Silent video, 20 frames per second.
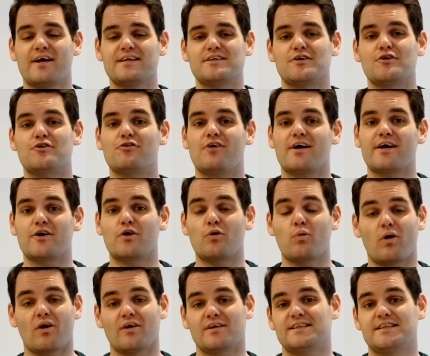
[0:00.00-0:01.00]
a great
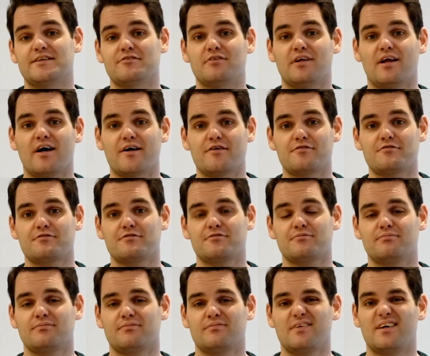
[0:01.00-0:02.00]
quality of life.
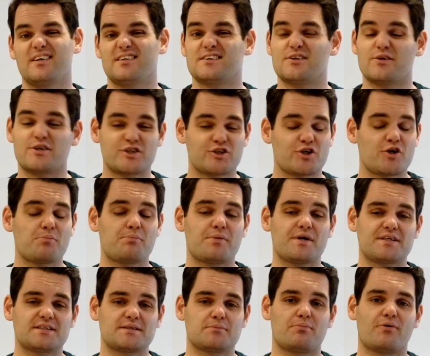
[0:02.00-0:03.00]
So it shouldn't be a
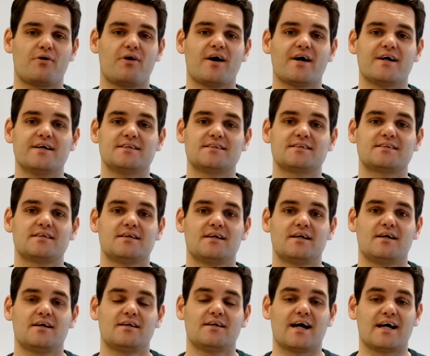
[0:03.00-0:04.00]
surprise
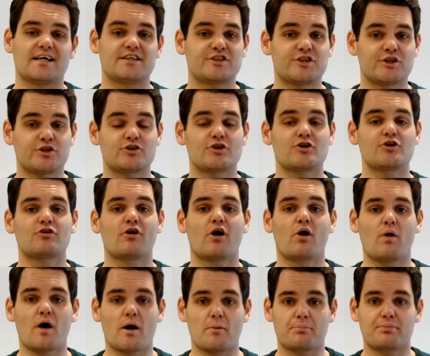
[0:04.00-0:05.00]
that as children grow
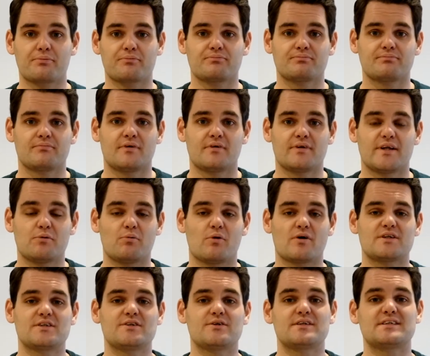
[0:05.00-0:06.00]
up, they want
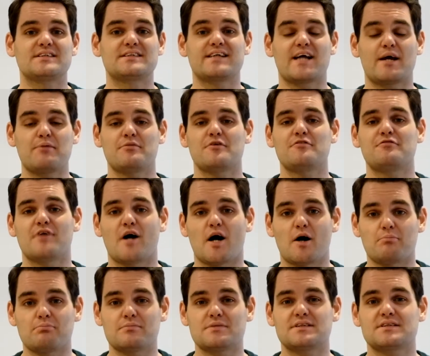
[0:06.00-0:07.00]
to escape the
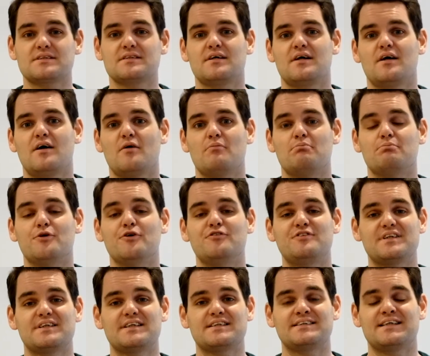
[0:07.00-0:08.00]
farms, move to
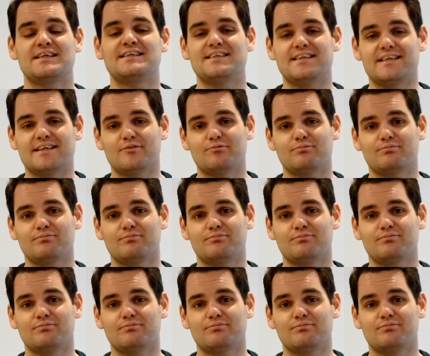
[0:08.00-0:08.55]
the city